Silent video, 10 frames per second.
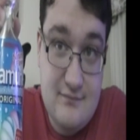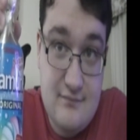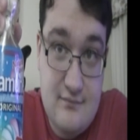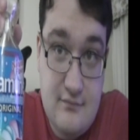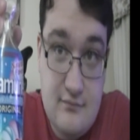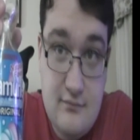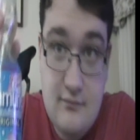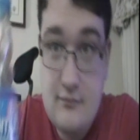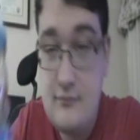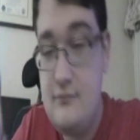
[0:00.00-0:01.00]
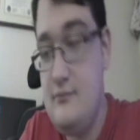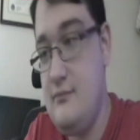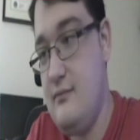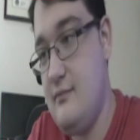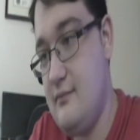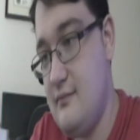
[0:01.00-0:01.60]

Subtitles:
Nobody speaks.